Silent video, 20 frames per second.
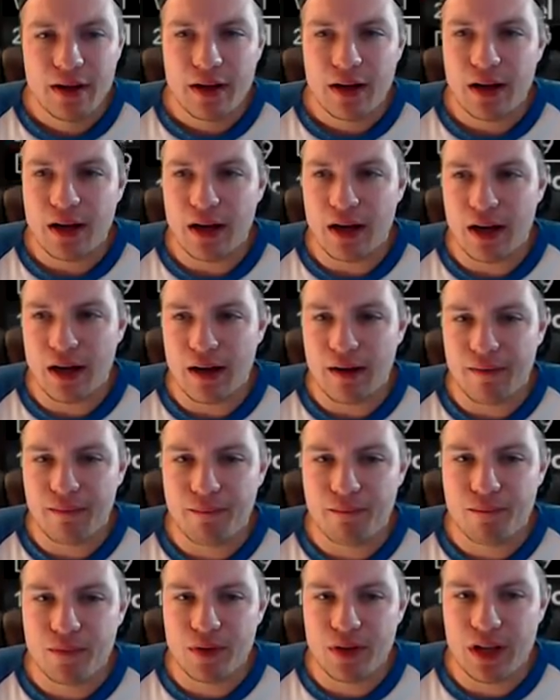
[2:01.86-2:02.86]
Uh,
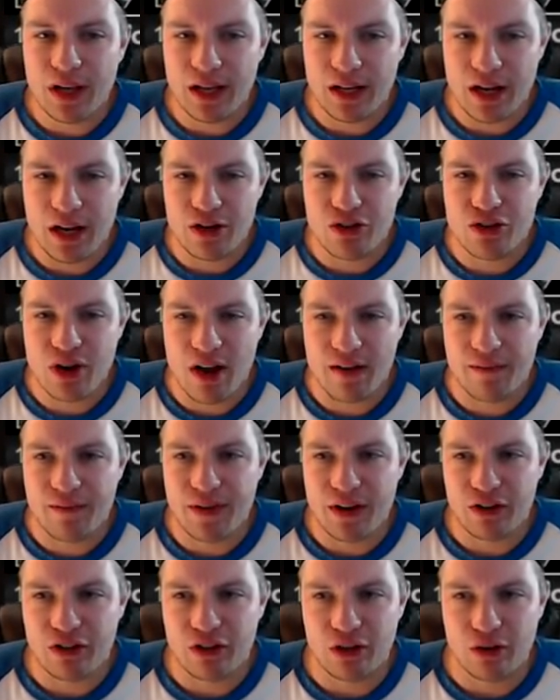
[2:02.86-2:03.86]
and then John
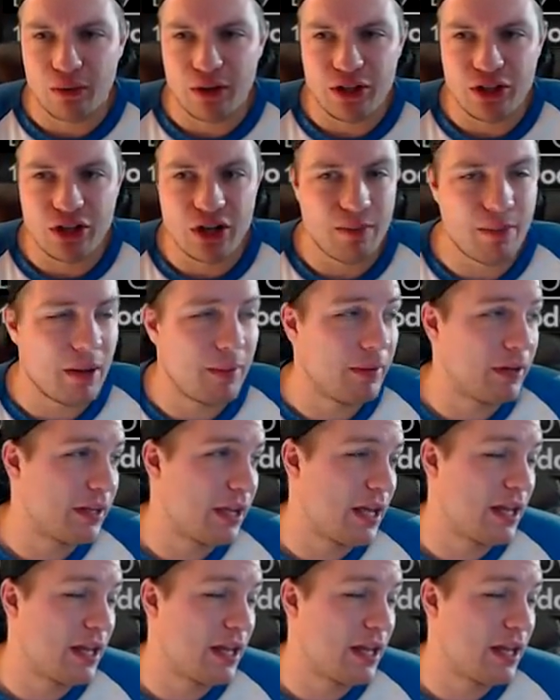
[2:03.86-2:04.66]
Fisher, we should be able to get